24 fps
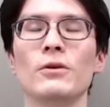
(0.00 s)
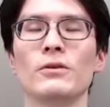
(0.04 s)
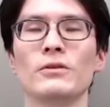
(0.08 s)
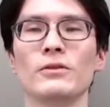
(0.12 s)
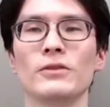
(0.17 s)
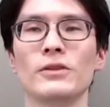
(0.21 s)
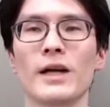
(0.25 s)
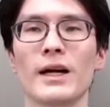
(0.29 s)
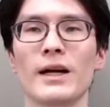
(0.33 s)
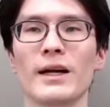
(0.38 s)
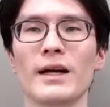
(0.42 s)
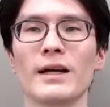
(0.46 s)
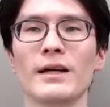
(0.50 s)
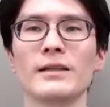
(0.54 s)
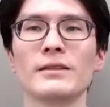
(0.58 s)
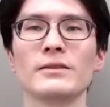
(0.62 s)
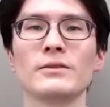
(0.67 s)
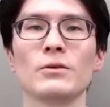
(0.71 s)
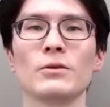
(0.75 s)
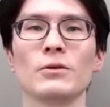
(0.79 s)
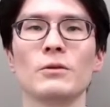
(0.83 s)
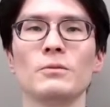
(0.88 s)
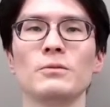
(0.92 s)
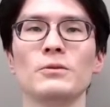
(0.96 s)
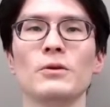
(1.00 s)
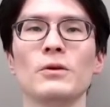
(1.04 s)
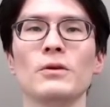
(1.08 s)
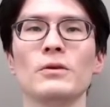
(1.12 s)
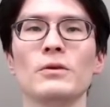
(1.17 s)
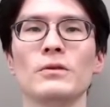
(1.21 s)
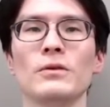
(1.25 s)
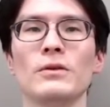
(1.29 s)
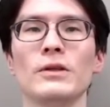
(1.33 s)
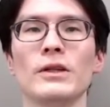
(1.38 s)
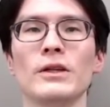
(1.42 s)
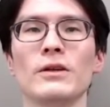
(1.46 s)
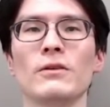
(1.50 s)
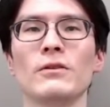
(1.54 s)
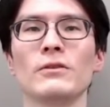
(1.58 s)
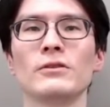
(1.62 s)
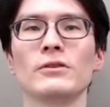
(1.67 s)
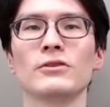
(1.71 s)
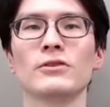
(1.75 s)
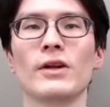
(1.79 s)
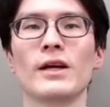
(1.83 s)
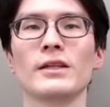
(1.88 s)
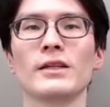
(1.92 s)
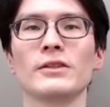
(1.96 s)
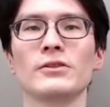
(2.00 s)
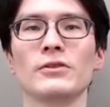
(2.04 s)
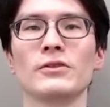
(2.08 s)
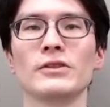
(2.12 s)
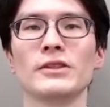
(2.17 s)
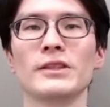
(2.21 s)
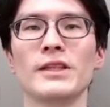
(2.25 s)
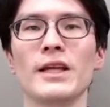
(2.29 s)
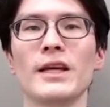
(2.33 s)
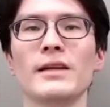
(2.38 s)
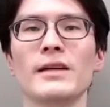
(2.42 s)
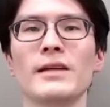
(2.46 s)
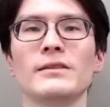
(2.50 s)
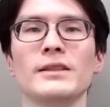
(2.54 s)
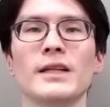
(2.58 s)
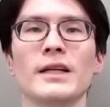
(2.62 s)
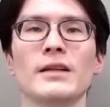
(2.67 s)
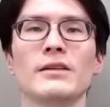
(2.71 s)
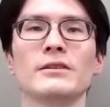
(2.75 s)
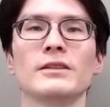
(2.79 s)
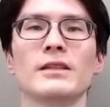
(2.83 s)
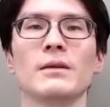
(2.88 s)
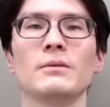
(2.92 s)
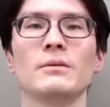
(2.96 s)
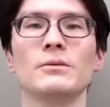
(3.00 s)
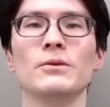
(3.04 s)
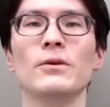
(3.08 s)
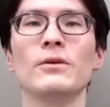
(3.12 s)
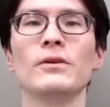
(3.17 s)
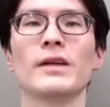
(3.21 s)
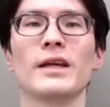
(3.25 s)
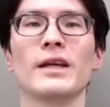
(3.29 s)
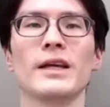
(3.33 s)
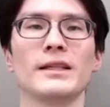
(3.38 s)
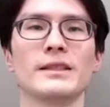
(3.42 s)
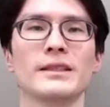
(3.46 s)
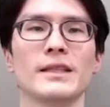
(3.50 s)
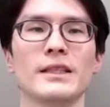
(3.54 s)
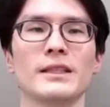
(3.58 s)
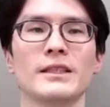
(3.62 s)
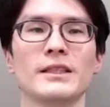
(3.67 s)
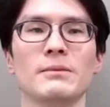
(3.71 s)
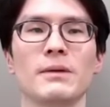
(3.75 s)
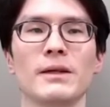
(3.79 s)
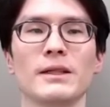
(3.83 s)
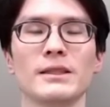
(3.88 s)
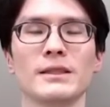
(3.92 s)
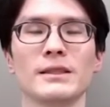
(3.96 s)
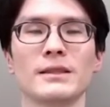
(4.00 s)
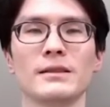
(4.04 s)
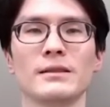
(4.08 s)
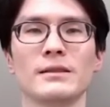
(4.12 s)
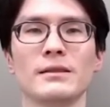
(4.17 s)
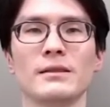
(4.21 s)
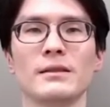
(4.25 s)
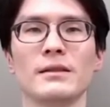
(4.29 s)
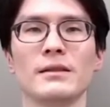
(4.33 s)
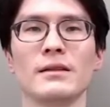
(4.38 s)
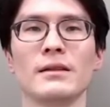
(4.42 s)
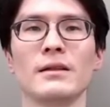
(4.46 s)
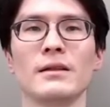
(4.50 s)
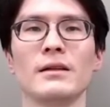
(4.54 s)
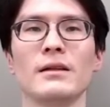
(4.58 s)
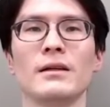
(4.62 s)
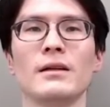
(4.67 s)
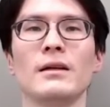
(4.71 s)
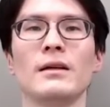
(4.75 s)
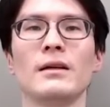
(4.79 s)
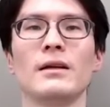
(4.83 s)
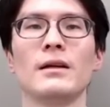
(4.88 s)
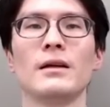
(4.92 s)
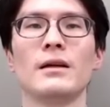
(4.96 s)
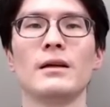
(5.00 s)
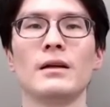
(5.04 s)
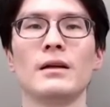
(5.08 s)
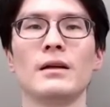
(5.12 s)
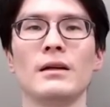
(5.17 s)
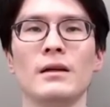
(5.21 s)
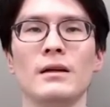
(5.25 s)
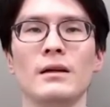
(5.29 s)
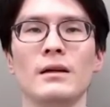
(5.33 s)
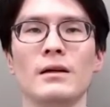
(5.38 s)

data node 1 reconstruct the block from the live blocks that and calculate the checksum.